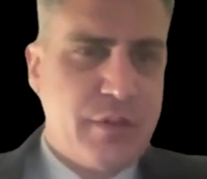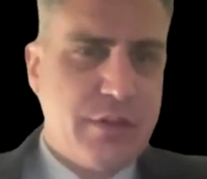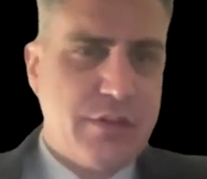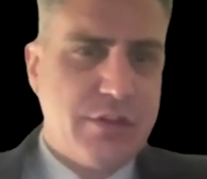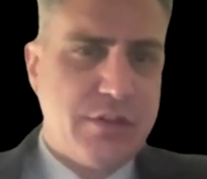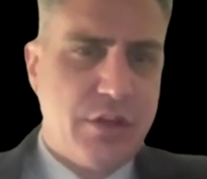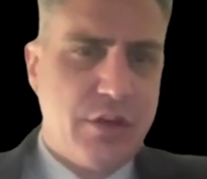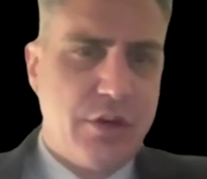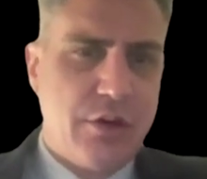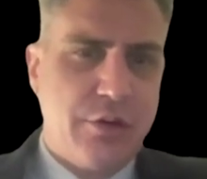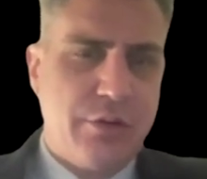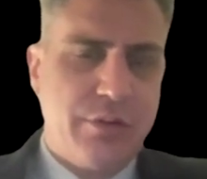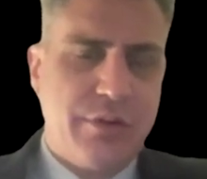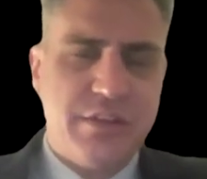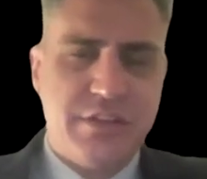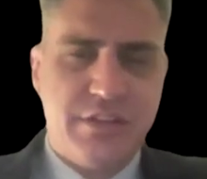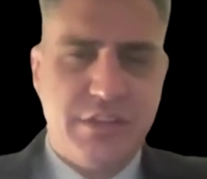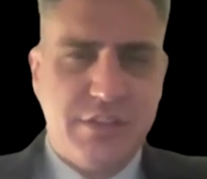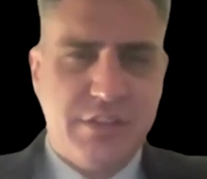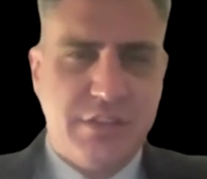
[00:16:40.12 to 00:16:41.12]
So
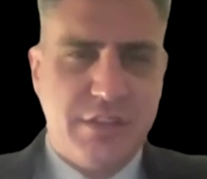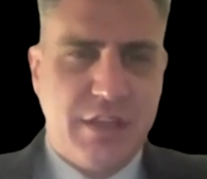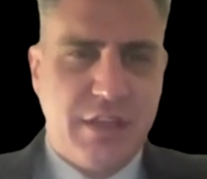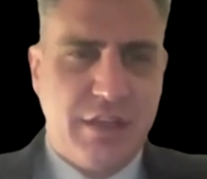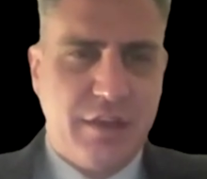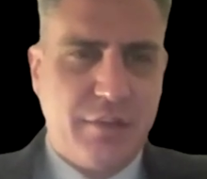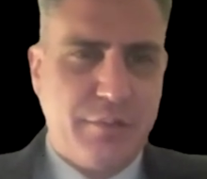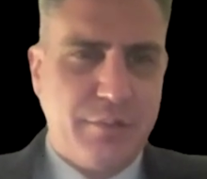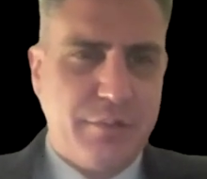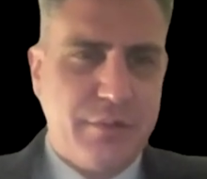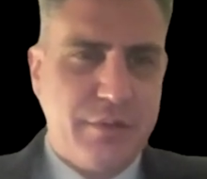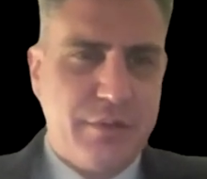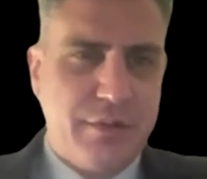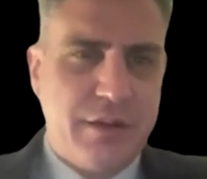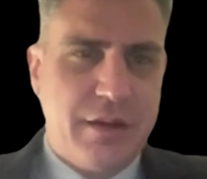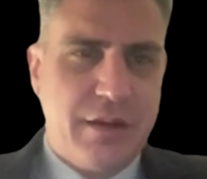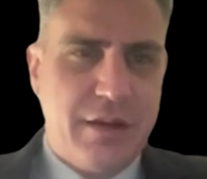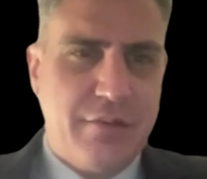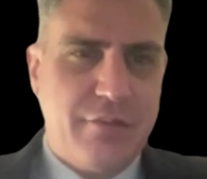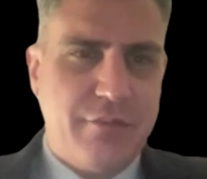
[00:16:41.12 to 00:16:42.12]
this is like,
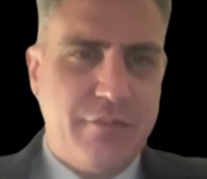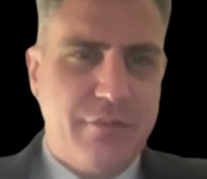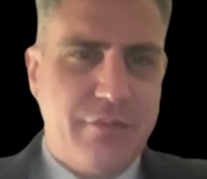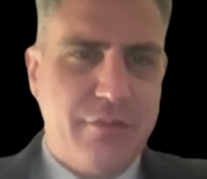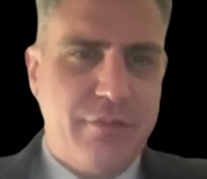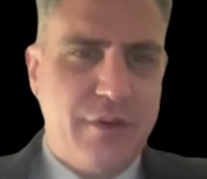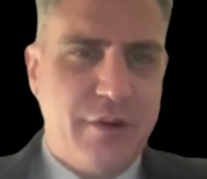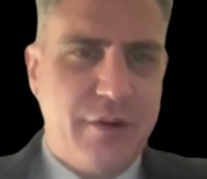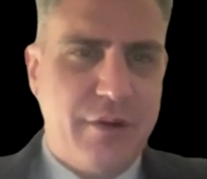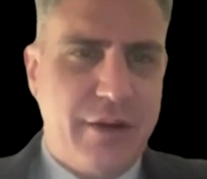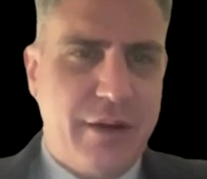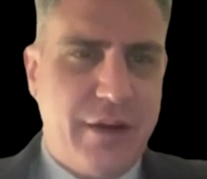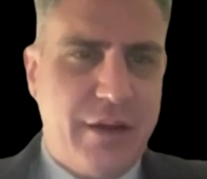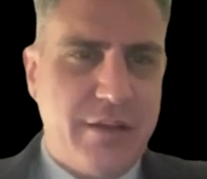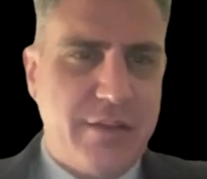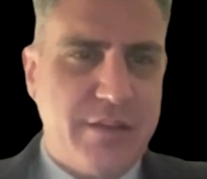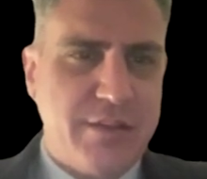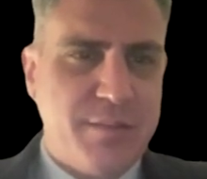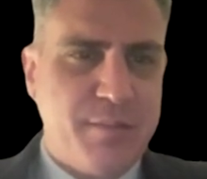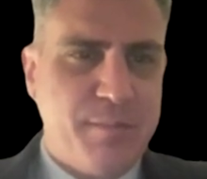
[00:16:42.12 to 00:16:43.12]
yeah, very
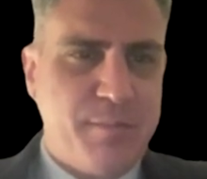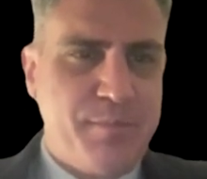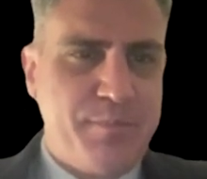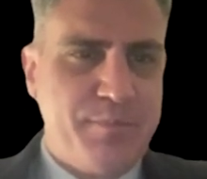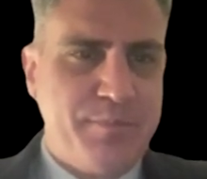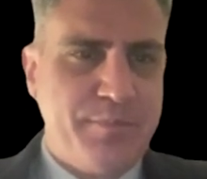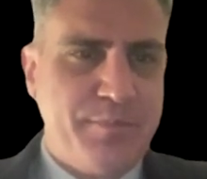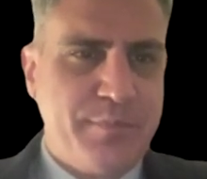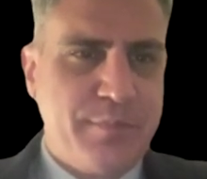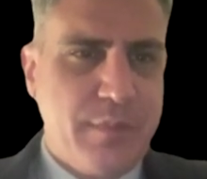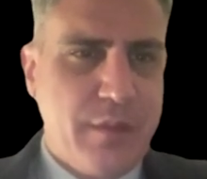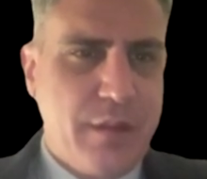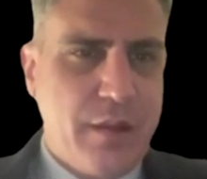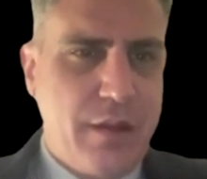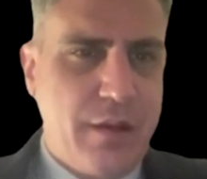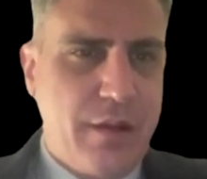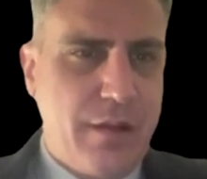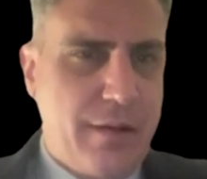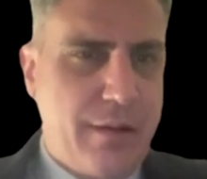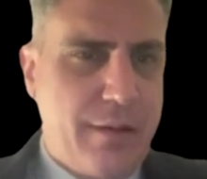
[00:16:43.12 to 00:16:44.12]
nice.
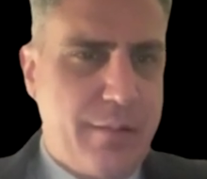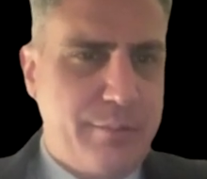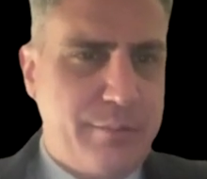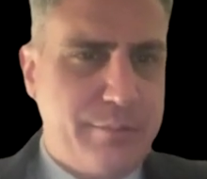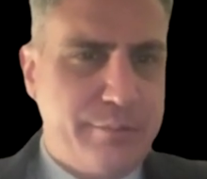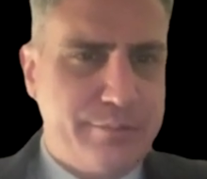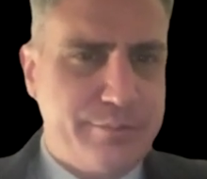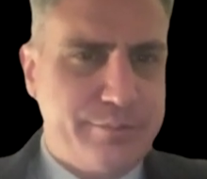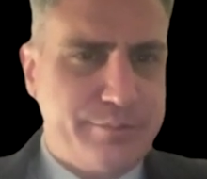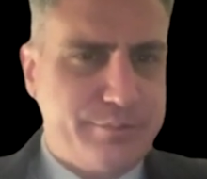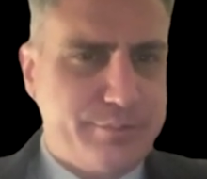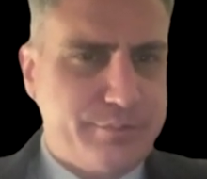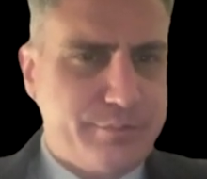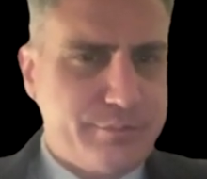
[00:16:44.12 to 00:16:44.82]
Um,